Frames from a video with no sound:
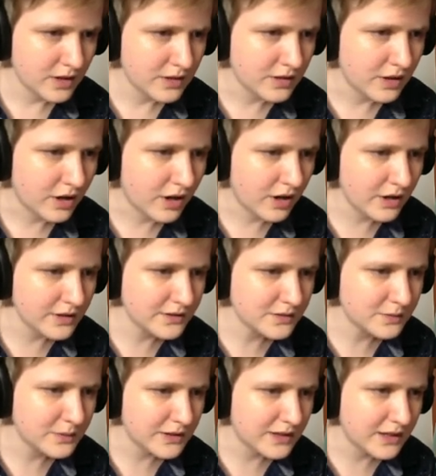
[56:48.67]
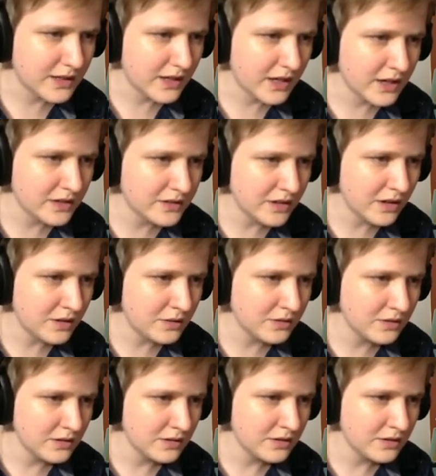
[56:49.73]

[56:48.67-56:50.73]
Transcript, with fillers: The heart with the arrow.